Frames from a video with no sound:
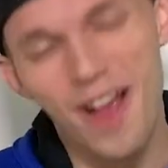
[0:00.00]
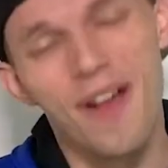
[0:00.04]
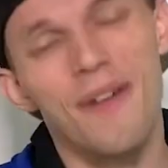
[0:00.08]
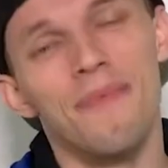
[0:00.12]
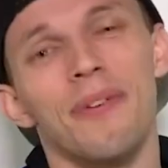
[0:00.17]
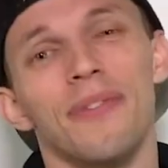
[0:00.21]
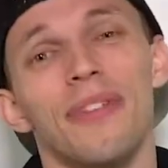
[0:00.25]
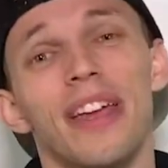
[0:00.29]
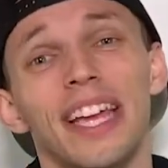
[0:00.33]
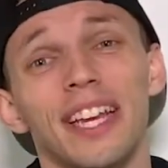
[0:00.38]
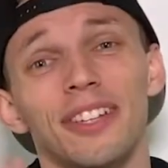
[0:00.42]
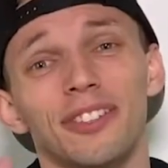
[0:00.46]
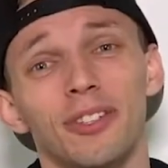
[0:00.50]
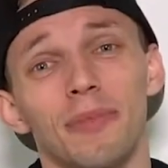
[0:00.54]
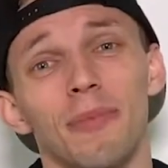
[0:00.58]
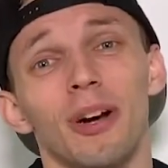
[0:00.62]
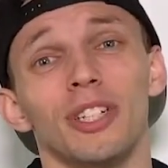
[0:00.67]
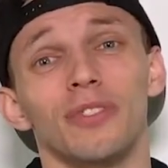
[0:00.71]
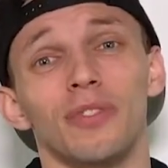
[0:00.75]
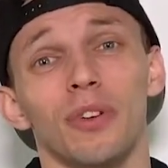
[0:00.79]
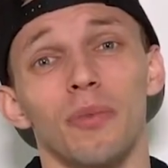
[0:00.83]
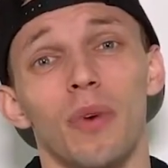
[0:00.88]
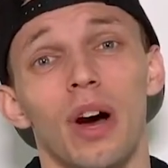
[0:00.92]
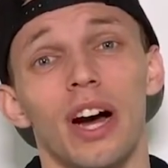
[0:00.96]
But thank you so much
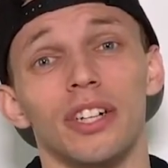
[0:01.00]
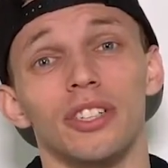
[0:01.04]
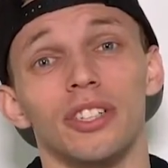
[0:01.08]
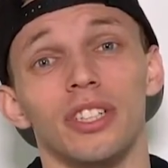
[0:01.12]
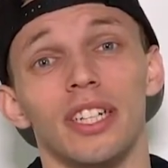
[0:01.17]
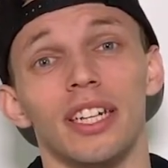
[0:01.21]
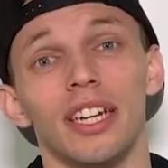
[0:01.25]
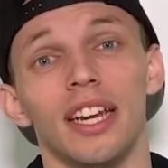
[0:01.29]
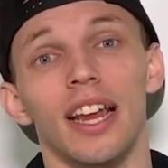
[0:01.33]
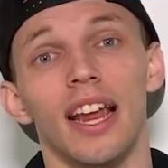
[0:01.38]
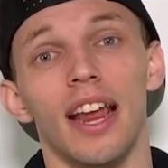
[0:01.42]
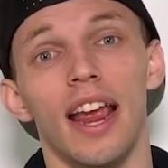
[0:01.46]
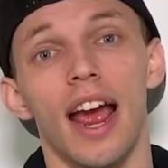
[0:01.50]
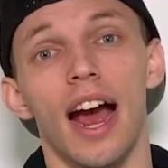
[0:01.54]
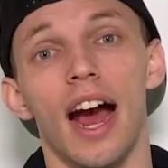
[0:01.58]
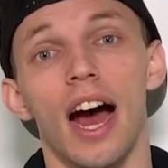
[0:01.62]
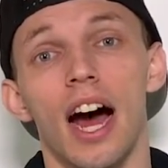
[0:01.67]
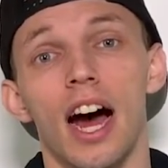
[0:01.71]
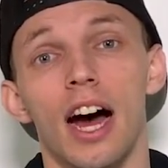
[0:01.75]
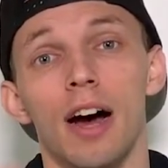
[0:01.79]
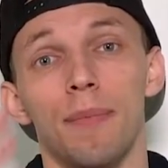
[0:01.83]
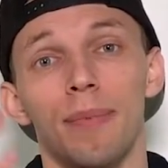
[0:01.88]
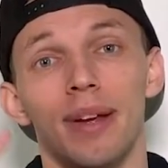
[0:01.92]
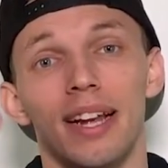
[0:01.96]
for watching.
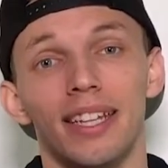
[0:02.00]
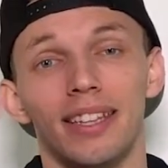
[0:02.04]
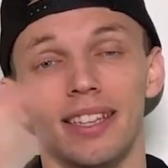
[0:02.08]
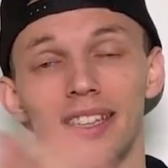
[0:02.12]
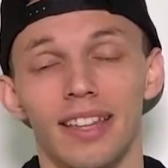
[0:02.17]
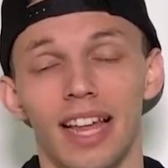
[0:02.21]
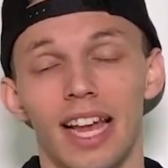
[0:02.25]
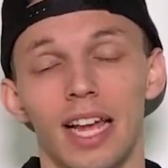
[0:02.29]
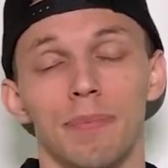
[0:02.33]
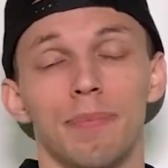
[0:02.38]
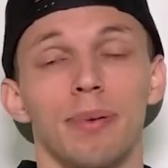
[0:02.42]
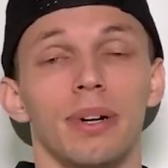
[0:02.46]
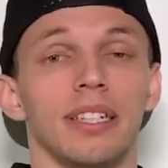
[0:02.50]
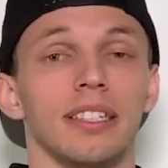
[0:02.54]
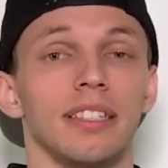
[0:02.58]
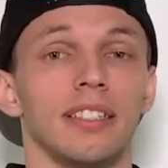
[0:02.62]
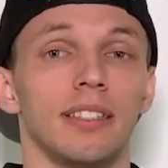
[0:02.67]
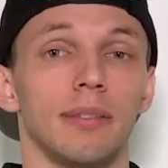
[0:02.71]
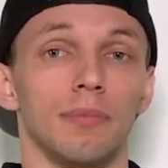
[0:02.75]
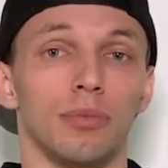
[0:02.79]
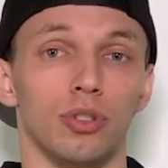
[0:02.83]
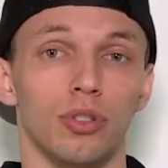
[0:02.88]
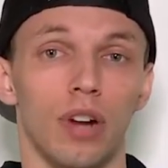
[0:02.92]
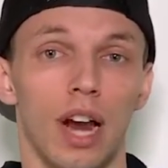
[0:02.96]
Hit the like button,
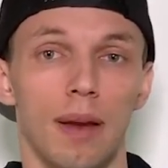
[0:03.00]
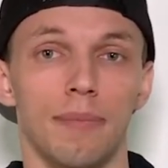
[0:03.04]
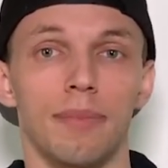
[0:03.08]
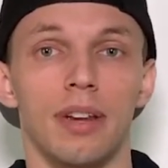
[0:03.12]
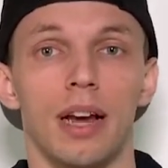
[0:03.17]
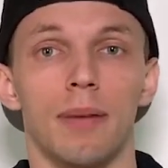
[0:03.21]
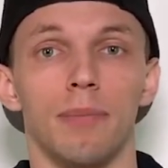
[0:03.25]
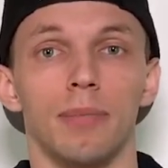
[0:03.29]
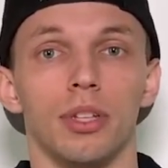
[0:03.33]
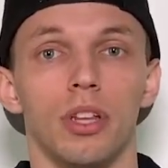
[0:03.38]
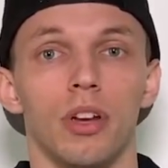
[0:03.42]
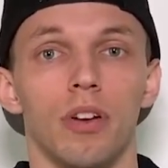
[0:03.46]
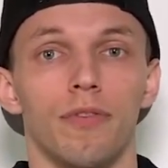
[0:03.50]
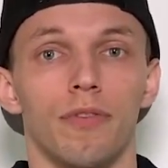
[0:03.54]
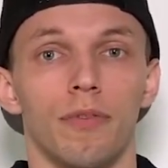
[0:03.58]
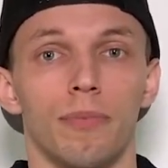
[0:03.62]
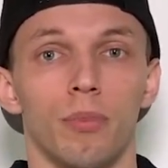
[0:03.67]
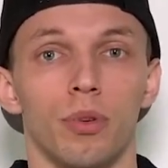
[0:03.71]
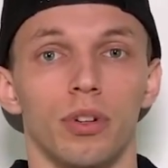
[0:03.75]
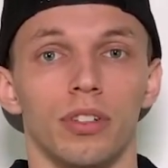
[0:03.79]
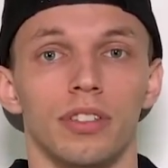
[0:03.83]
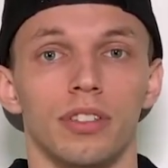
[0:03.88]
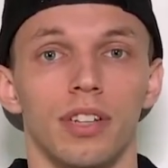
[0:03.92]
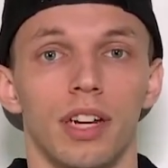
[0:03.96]
subscribe down below for
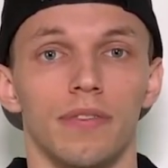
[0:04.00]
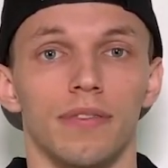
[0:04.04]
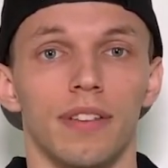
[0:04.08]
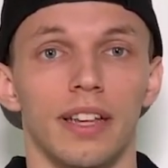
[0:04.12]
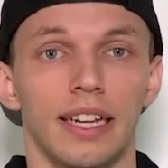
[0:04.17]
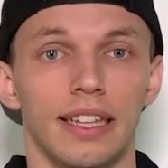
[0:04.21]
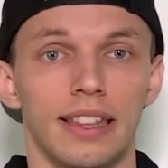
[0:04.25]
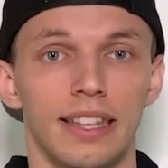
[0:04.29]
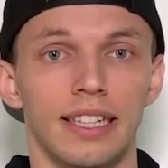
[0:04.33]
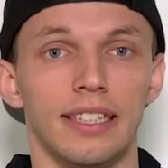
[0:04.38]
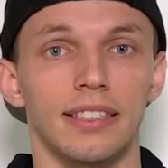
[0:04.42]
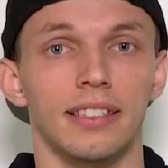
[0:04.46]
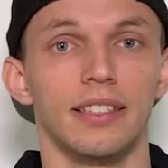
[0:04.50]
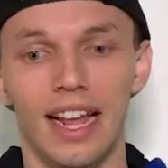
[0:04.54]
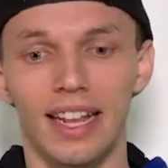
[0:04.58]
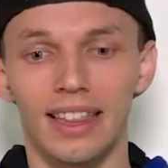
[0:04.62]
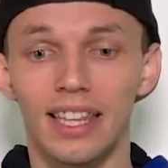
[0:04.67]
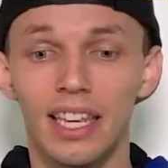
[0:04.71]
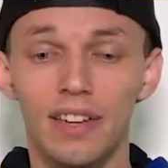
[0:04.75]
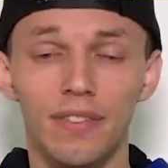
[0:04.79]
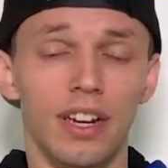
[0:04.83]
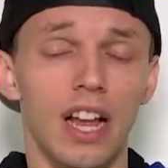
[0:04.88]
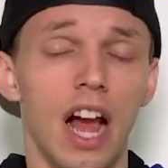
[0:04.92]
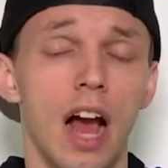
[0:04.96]
more stuff like this.
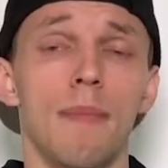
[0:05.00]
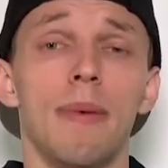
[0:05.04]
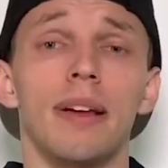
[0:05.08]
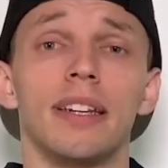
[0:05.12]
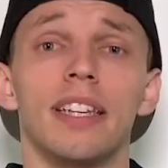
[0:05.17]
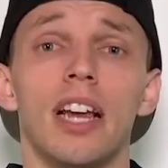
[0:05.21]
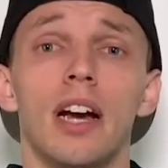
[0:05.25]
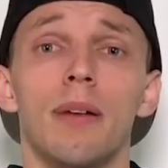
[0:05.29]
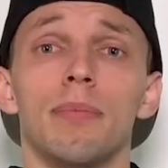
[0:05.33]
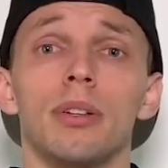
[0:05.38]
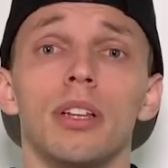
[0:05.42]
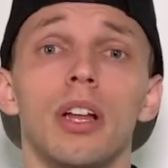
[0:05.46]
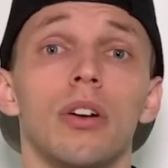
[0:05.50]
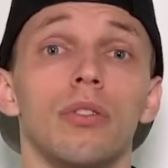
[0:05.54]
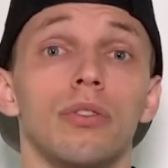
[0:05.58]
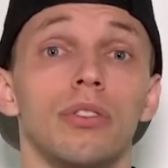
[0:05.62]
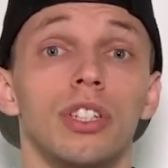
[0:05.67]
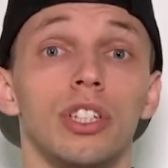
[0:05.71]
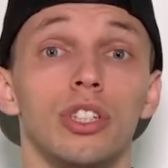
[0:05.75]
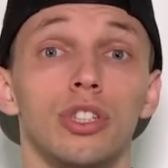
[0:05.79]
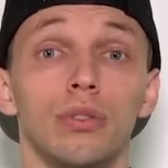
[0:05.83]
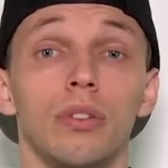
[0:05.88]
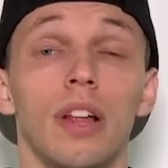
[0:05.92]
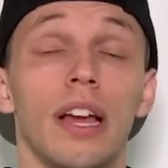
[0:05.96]
Leave a comment down below.
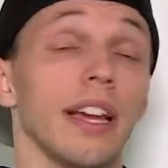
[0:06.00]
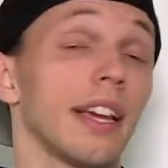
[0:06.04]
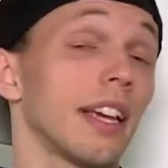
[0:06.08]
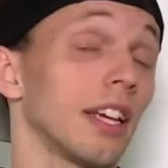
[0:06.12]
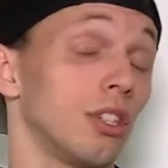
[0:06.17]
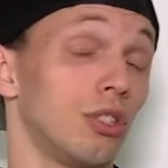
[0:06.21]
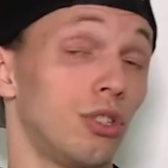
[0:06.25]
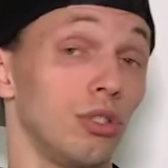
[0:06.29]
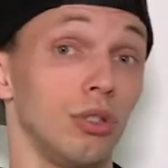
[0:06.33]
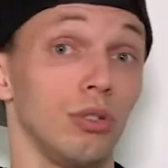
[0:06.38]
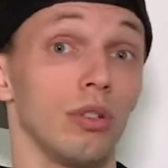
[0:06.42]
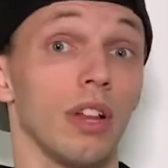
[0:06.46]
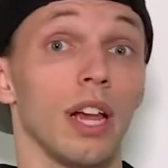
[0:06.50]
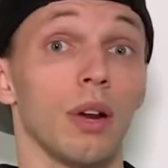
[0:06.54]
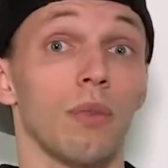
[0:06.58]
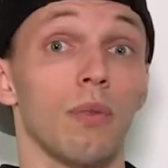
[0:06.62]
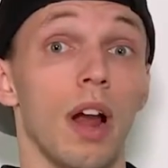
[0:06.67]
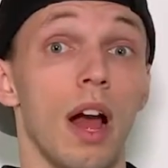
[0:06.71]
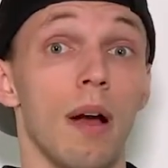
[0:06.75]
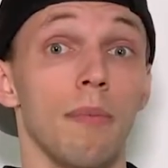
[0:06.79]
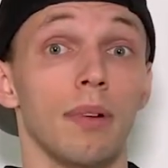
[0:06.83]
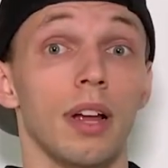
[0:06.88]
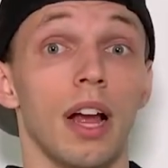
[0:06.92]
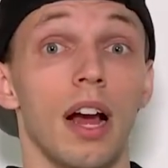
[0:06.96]
Did you like it? Do you like
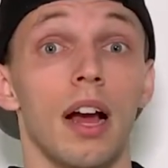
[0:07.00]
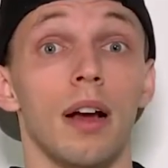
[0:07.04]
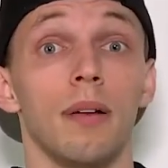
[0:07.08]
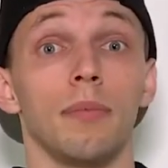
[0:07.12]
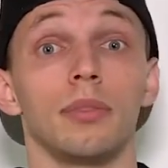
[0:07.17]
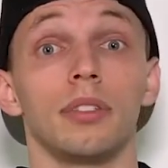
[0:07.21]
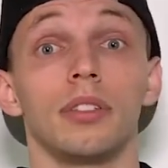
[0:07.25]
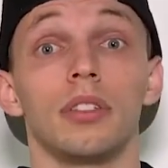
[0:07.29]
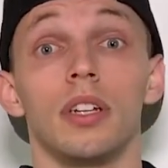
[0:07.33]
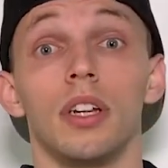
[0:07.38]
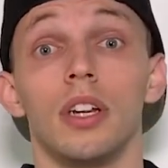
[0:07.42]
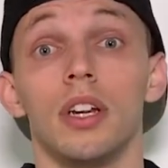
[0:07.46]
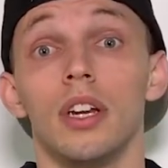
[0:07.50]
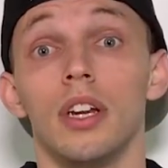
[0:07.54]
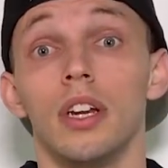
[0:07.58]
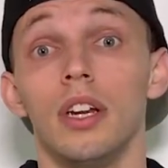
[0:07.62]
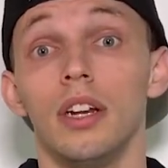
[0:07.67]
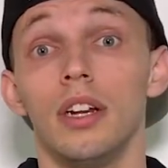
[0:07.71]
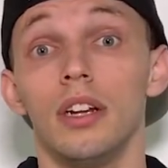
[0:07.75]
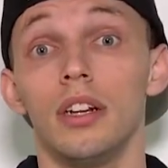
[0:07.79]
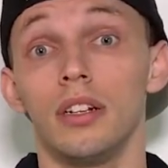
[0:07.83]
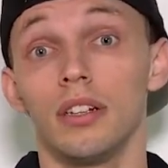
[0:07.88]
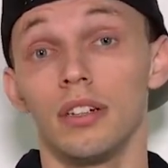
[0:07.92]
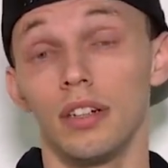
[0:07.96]
rom-coms?
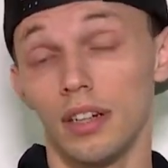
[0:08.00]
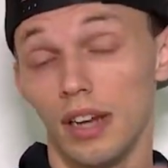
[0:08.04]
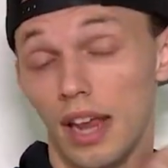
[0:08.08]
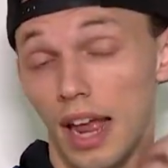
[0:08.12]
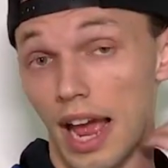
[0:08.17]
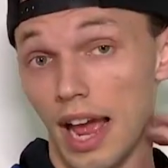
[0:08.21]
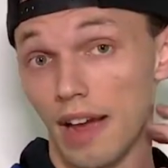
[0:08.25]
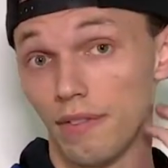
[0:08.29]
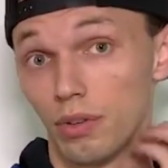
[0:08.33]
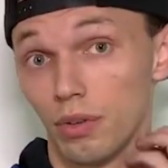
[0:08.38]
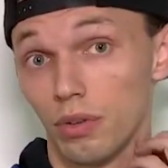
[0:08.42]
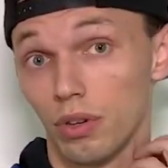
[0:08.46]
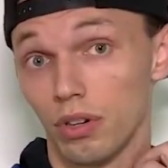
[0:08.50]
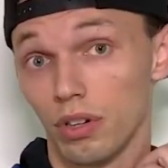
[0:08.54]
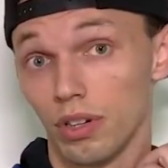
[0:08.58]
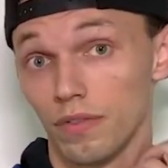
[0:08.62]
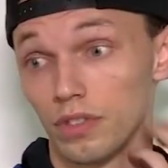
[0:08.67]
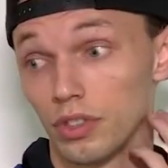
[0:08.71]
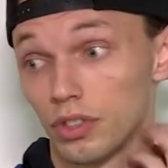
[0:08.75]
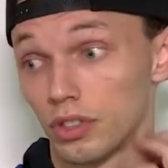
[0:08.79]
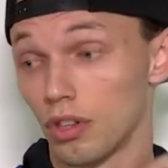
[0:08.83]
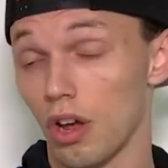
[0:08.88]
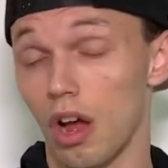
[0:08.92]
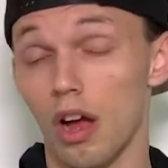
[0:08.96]
Have you heard of
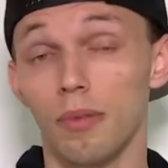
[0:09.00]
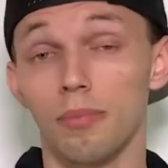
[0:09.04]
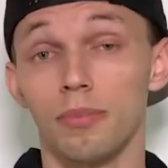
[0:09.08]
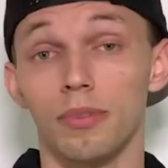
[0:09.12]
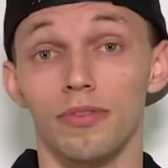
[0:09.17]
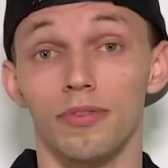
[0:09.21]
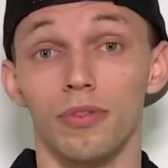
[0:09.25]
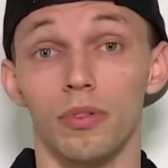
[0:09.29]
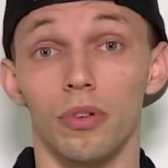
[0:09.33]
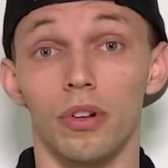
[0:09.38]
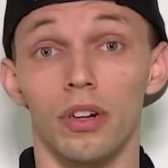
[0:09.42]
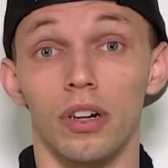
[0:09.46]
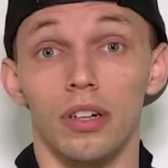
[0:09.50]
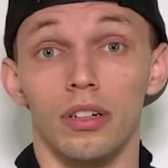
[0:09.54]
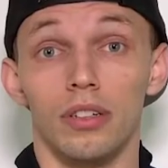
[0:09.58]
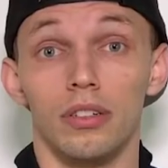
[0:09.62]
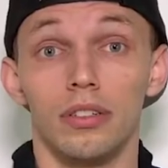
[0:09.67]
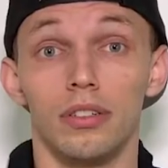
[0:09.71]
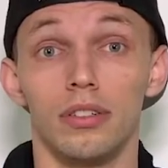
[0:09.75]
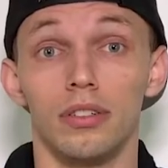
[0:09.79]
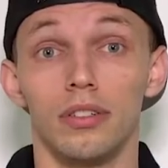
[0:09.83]
the song before?